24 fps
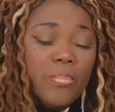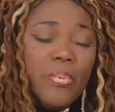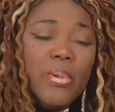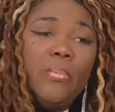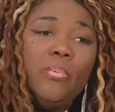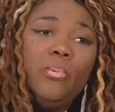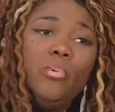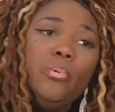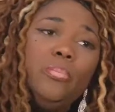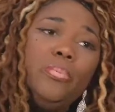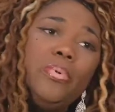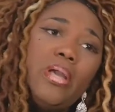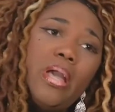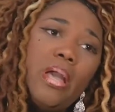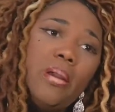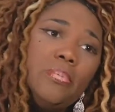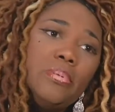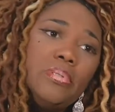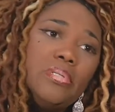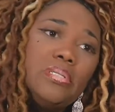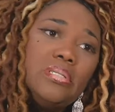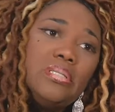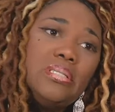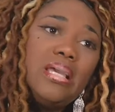people will be able
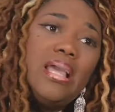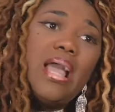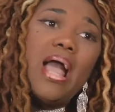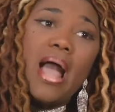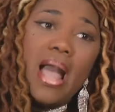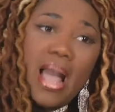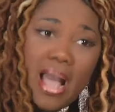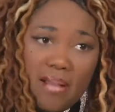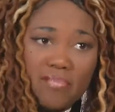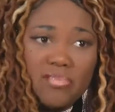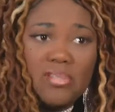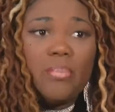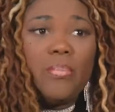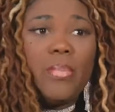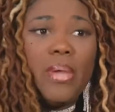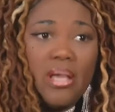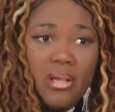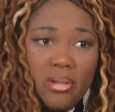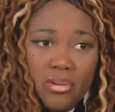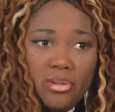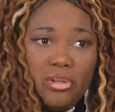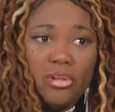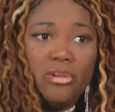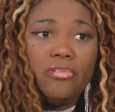to see I have to make
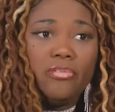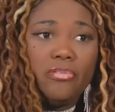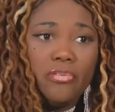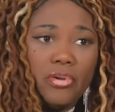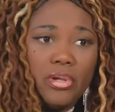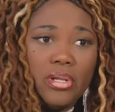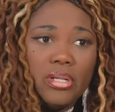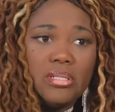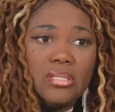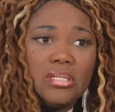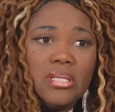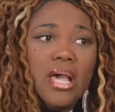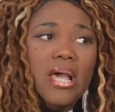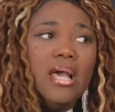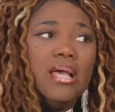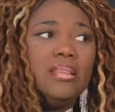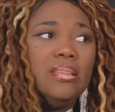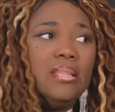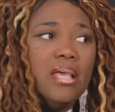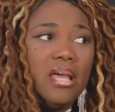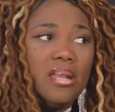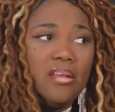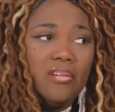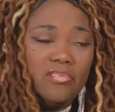a difference.
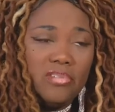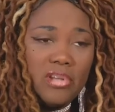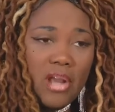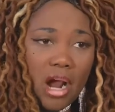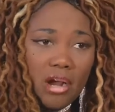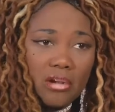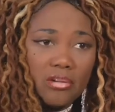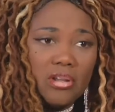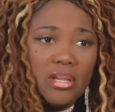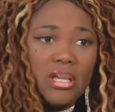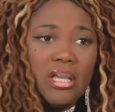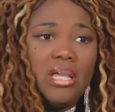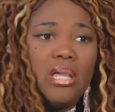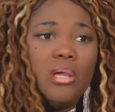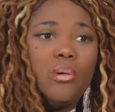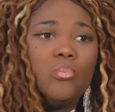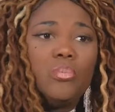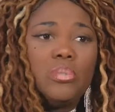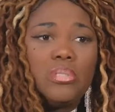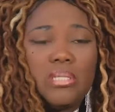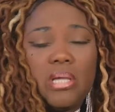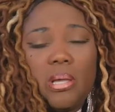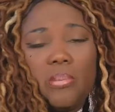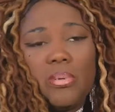That if Dr. King
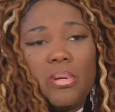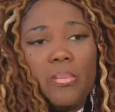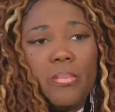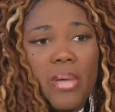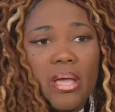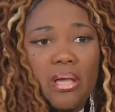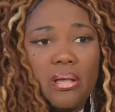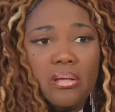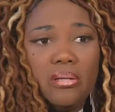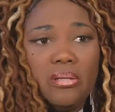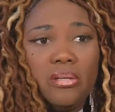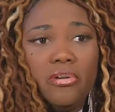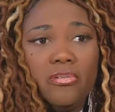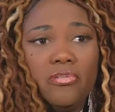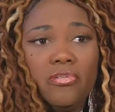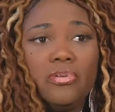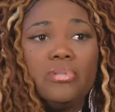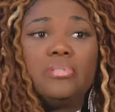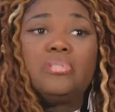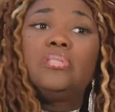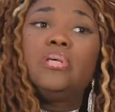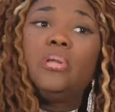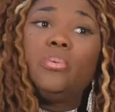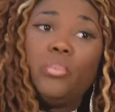was able to make a
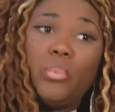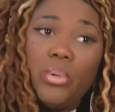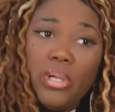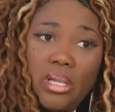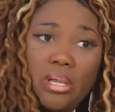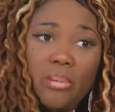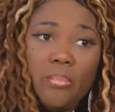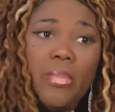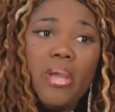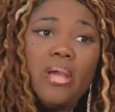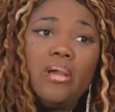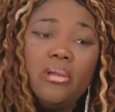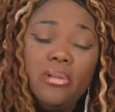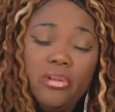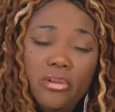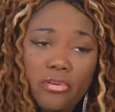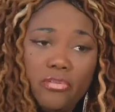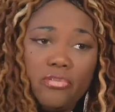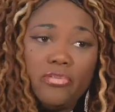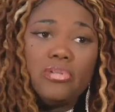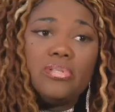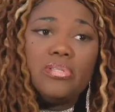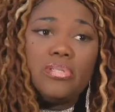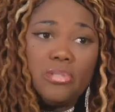difference, then we can make a
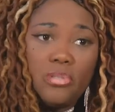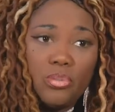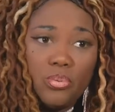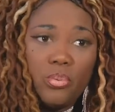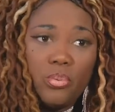difference as